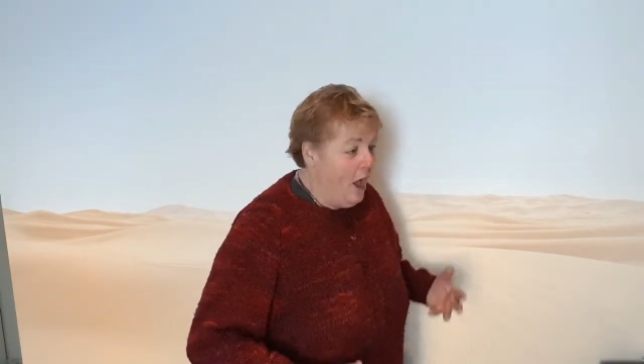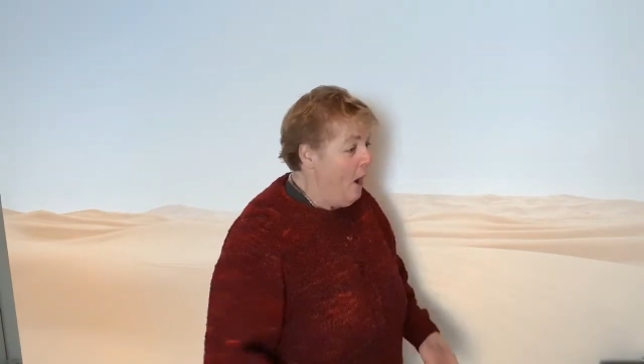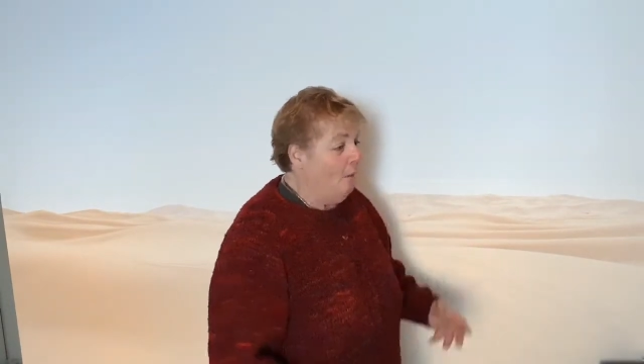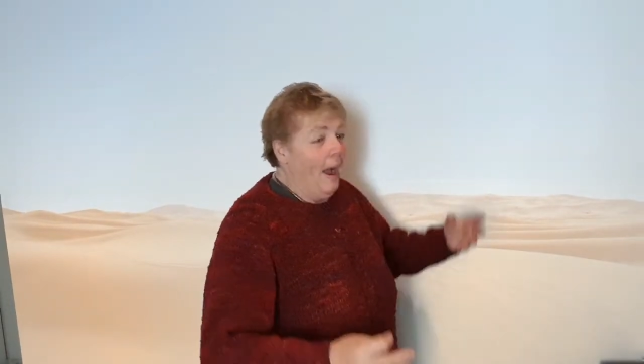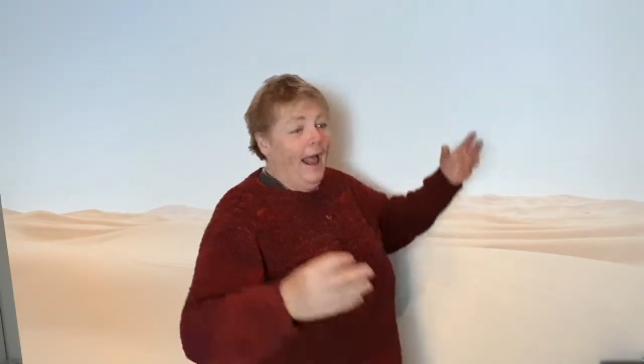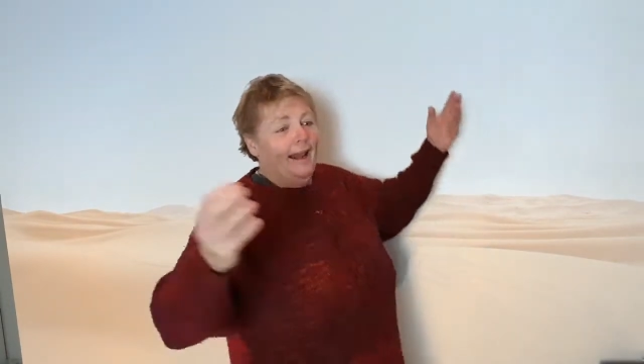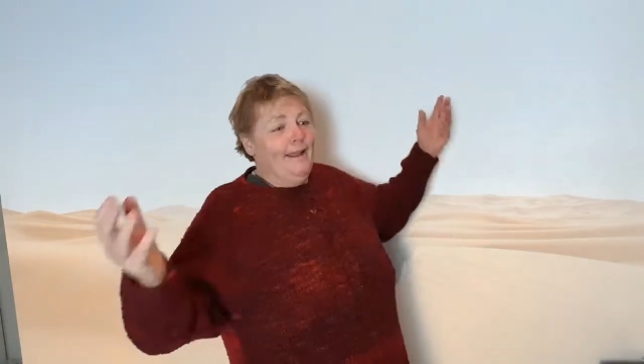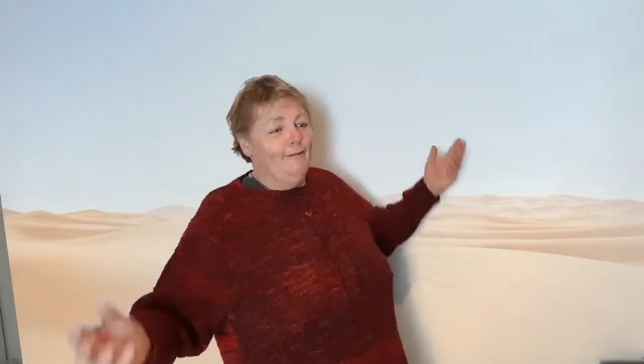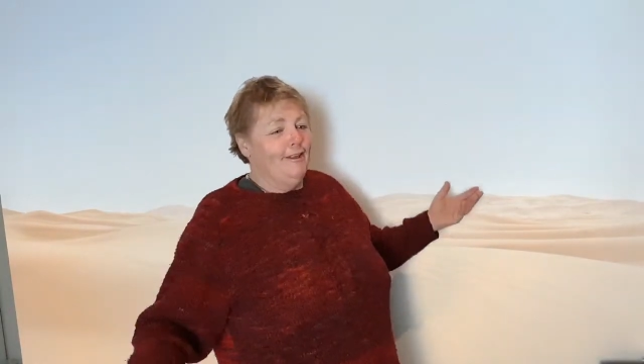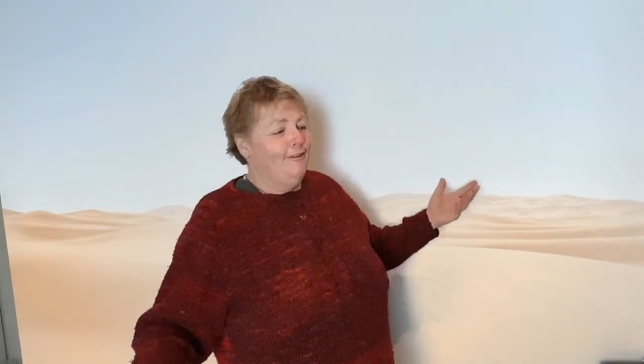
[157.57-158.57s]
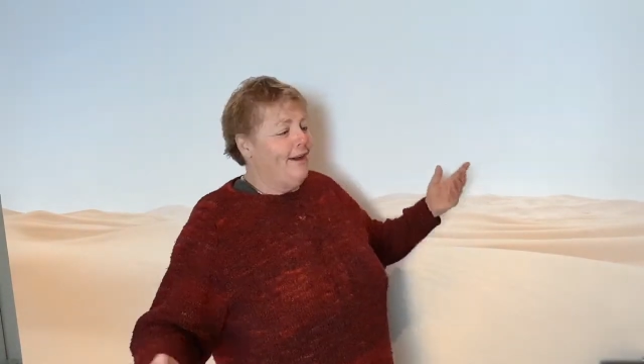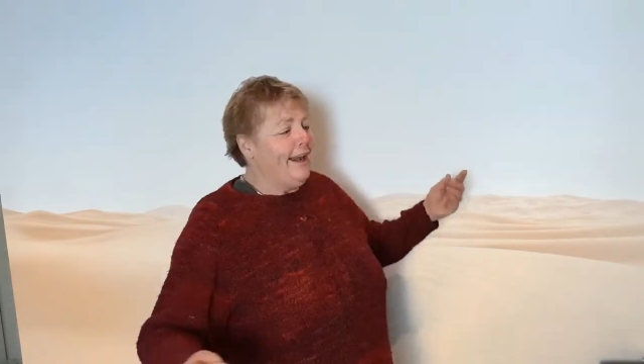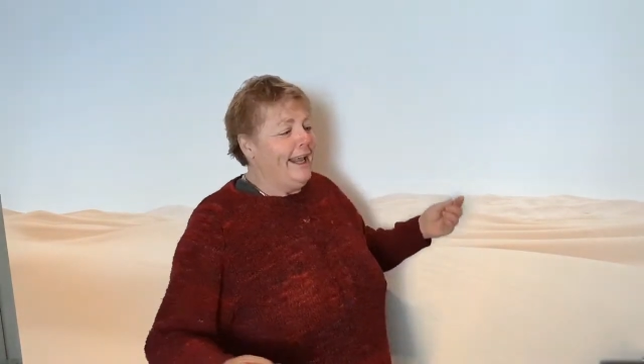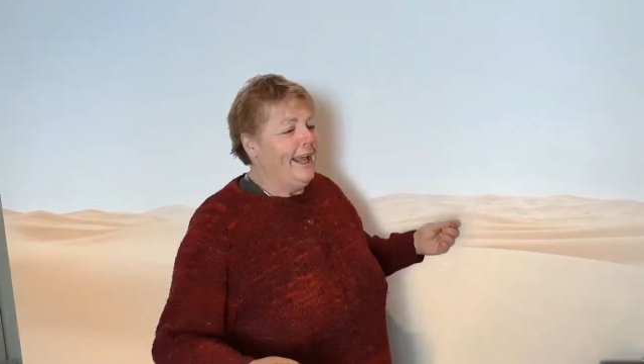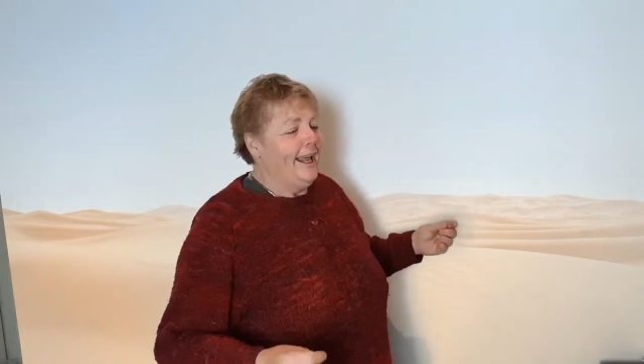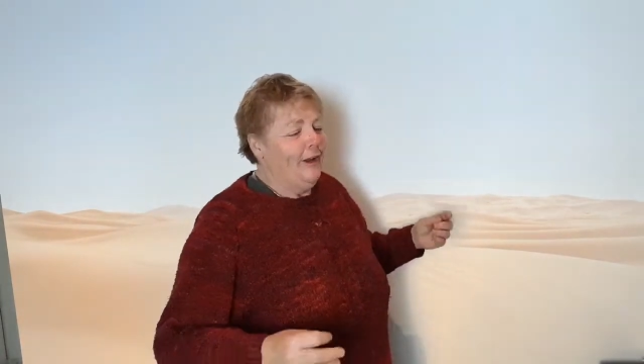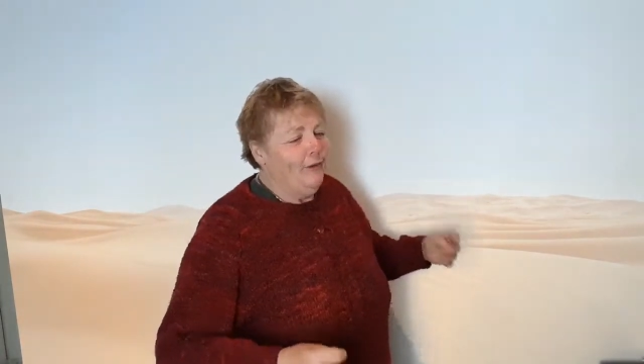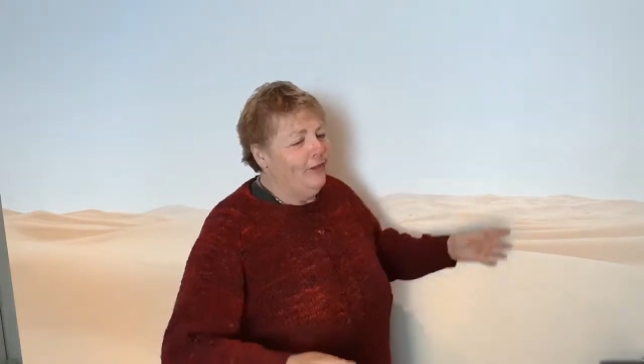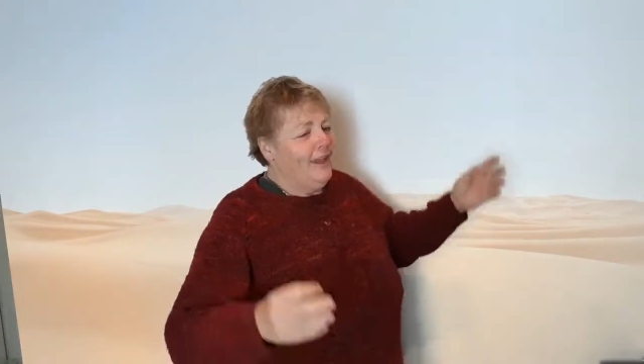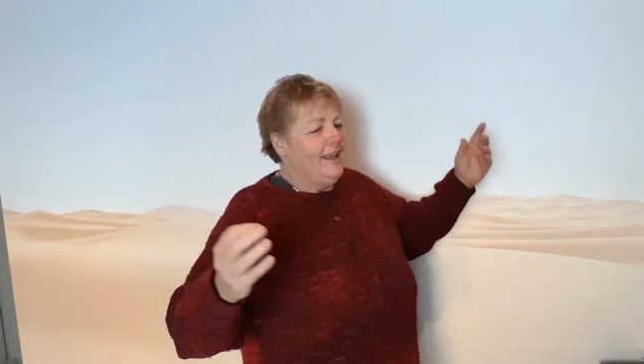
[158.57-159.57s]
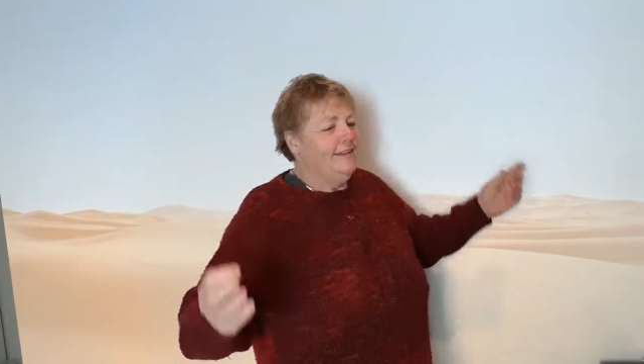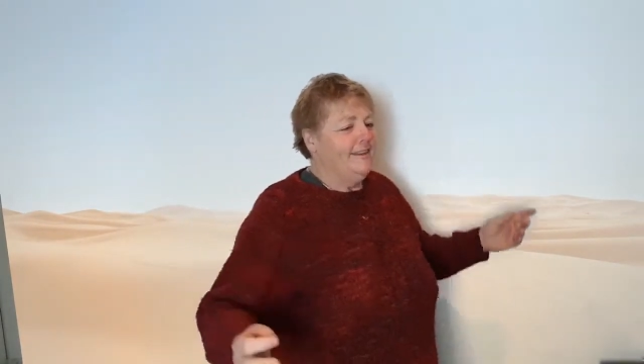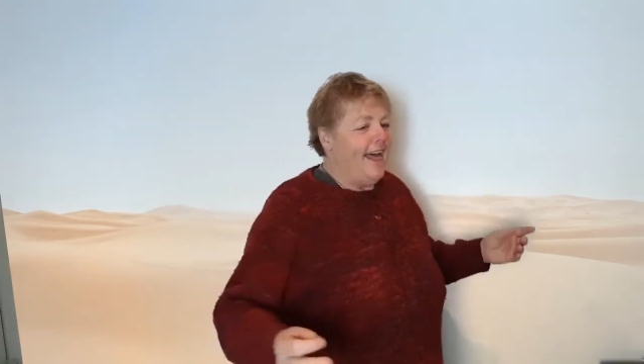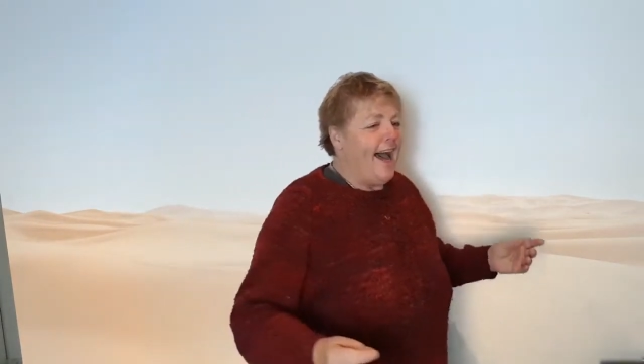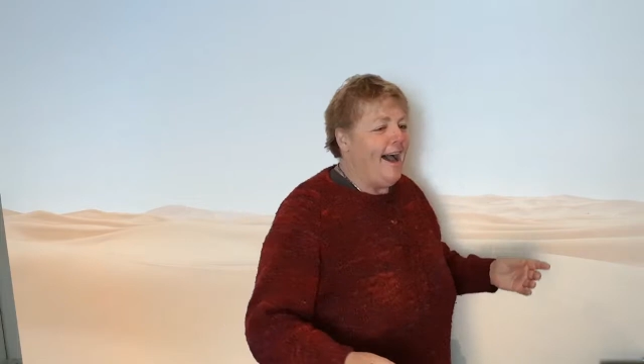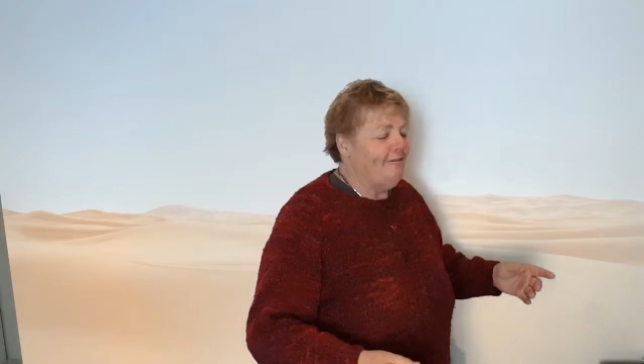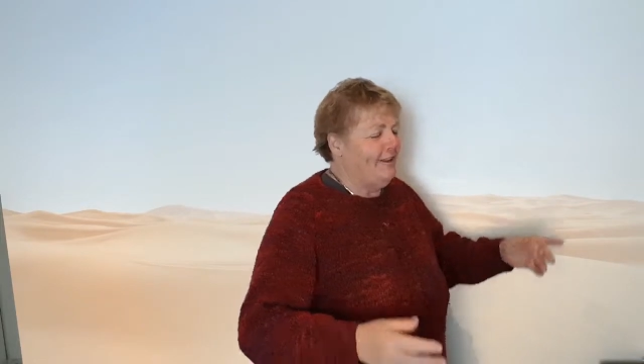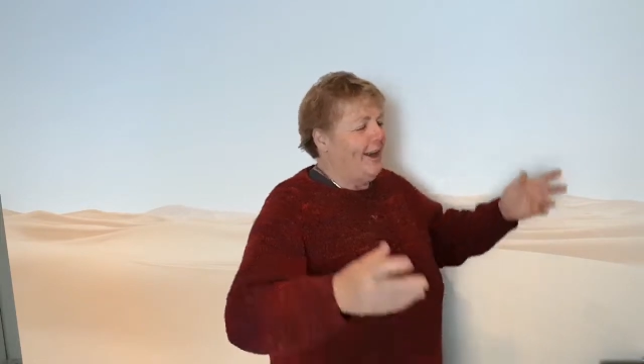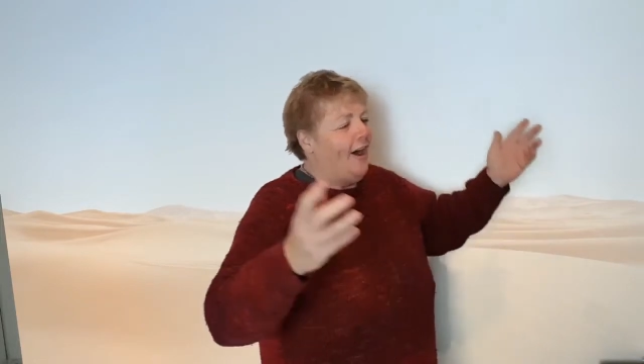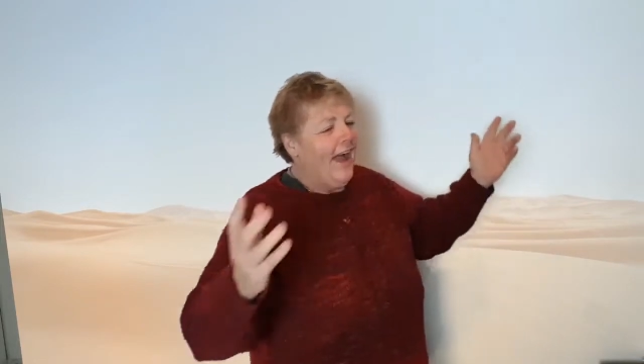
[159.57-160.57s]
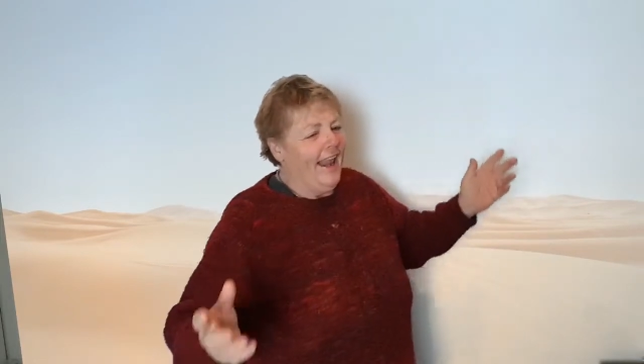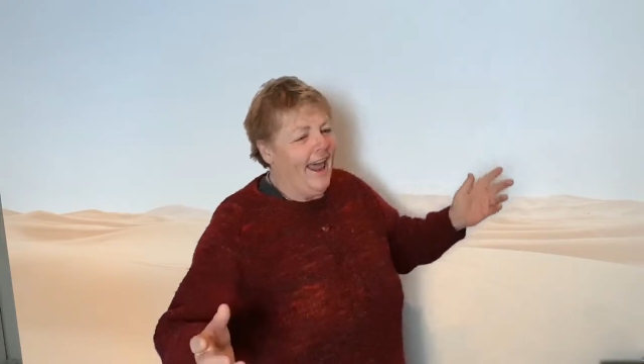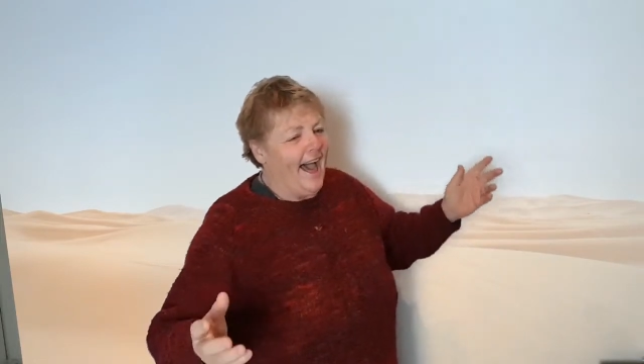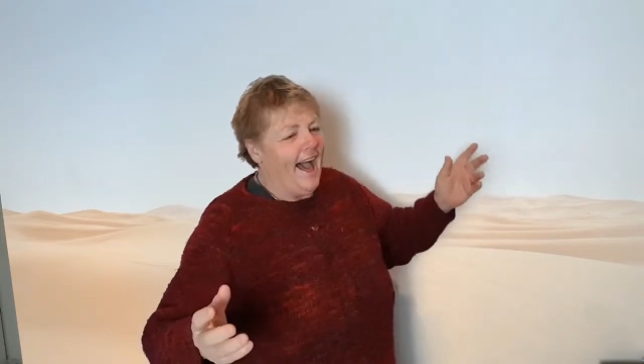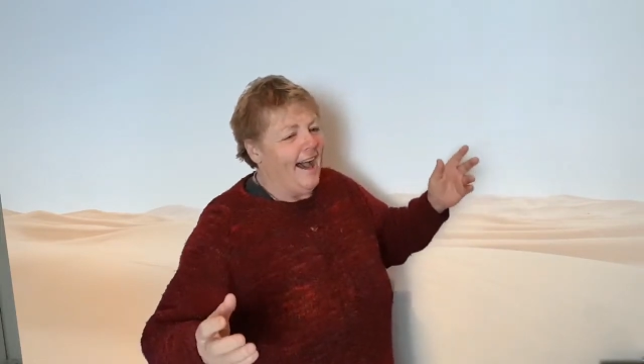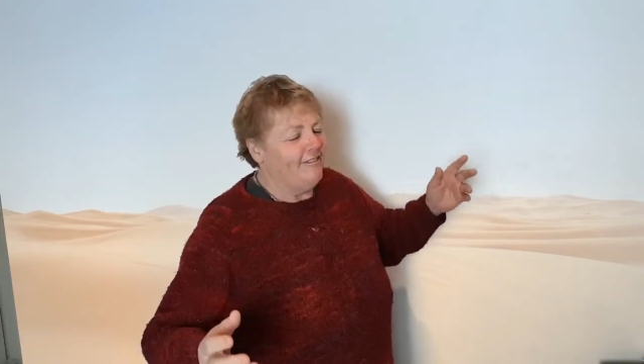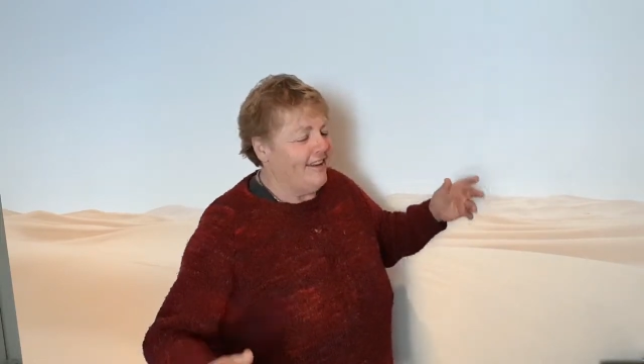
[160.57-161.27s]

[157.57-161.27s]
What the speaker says: Well, it was funny, and all the kids laughed and I laughed,